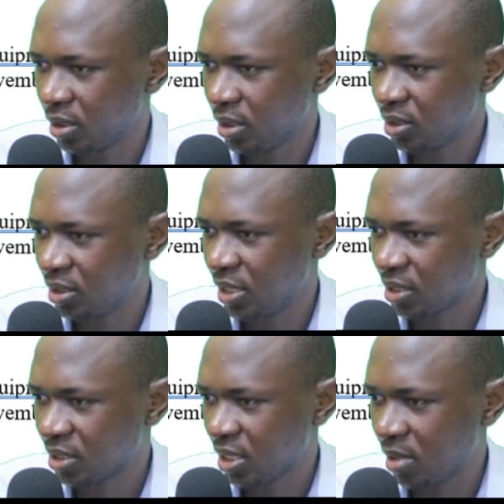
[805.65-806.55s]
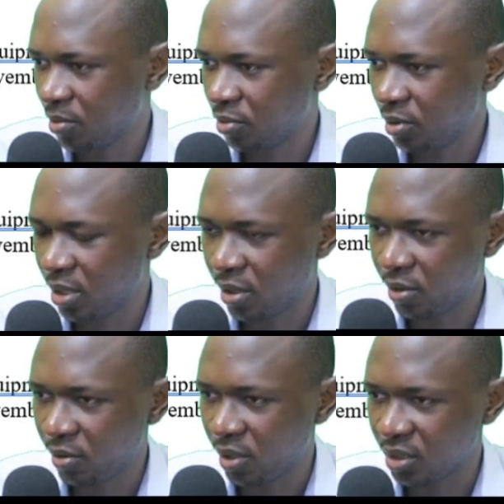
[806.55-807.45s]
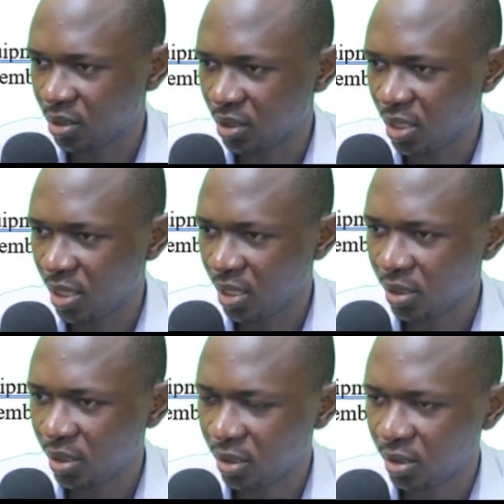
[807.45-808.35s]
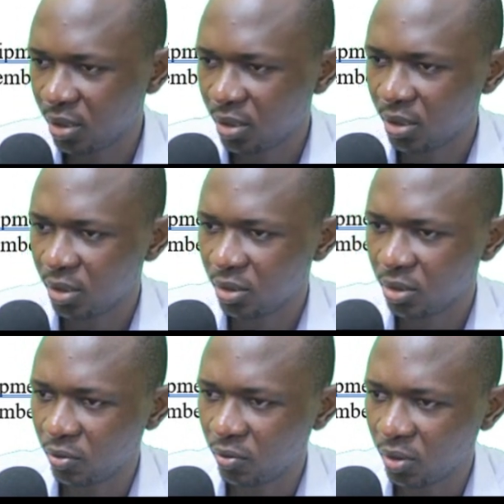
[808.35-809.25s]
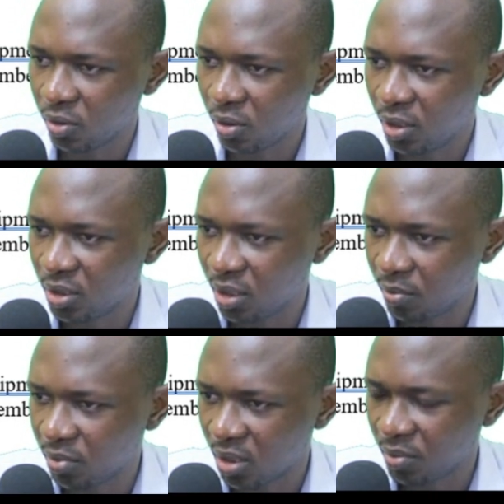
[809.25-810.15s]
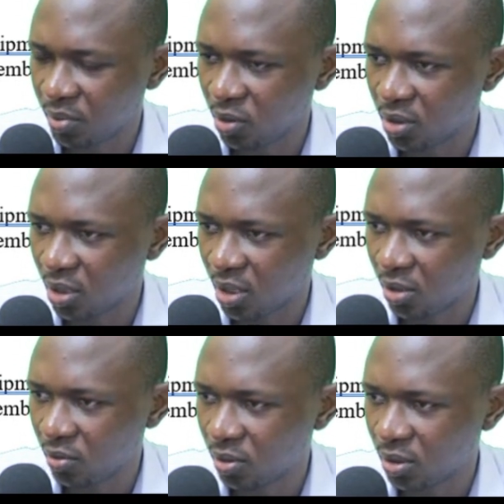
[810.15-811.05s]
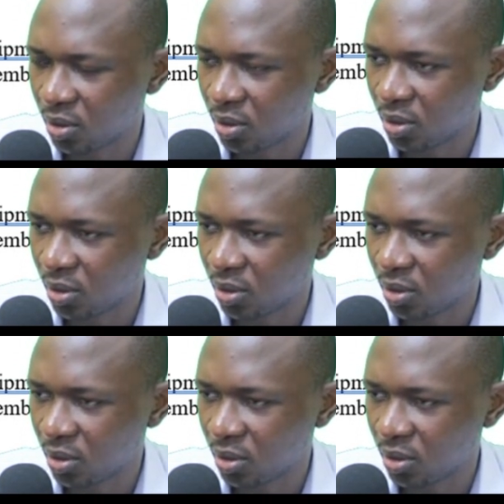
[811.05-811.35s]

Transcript: Let's just come up with our workings here. So we'll call it subscriptions account.